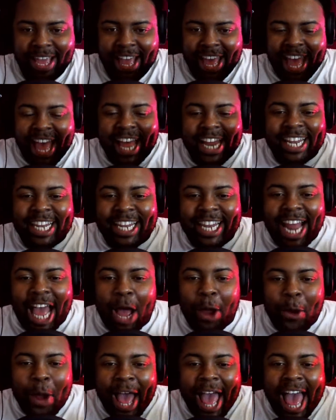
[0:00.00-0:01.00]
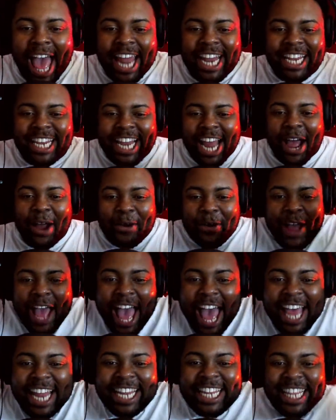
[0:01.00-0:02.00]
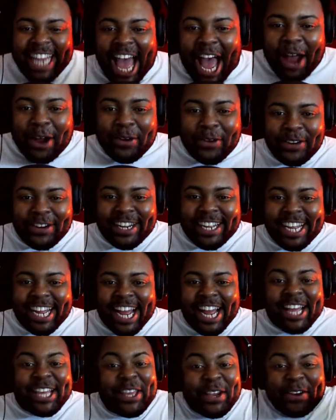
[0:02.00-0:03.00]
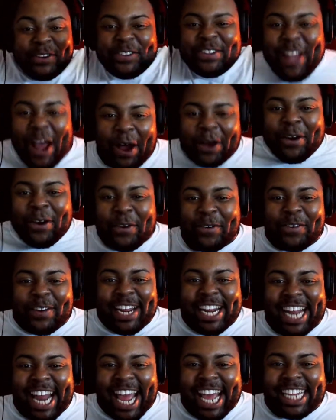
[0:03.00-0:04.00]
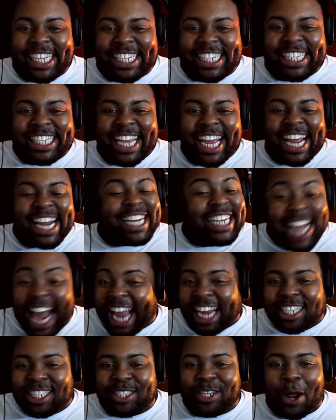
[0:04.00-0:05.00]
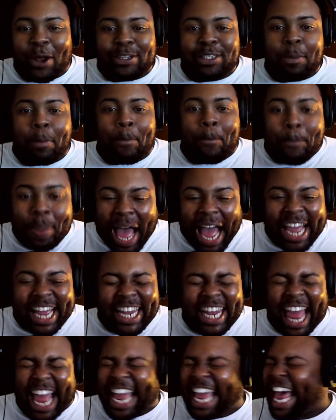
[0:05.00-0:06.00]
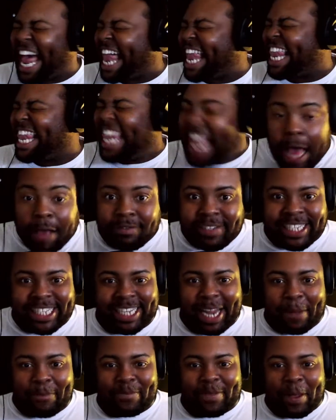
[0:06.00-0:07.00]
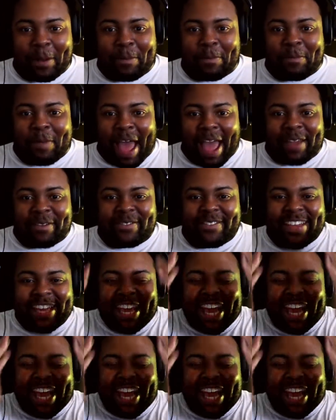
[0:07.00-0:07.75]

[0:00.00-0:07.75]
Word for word: Hello, hello, hello! You know who it is! Nitro's back like I left something, baby!